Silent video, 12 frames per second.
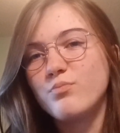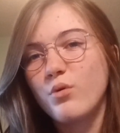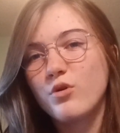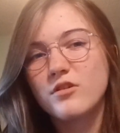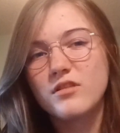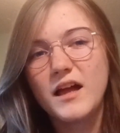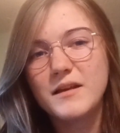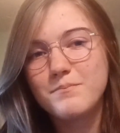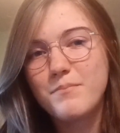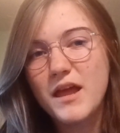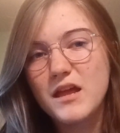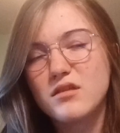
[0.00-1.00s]
borderline
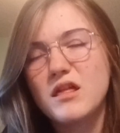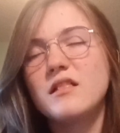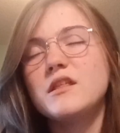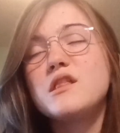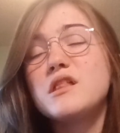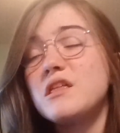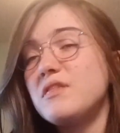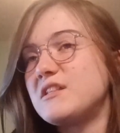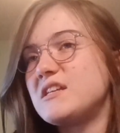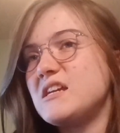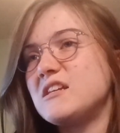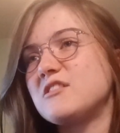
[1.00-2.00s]
bass, at least in the
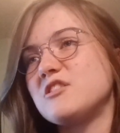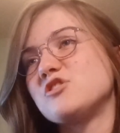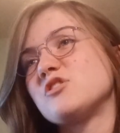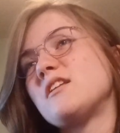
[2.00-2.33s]
teen edition.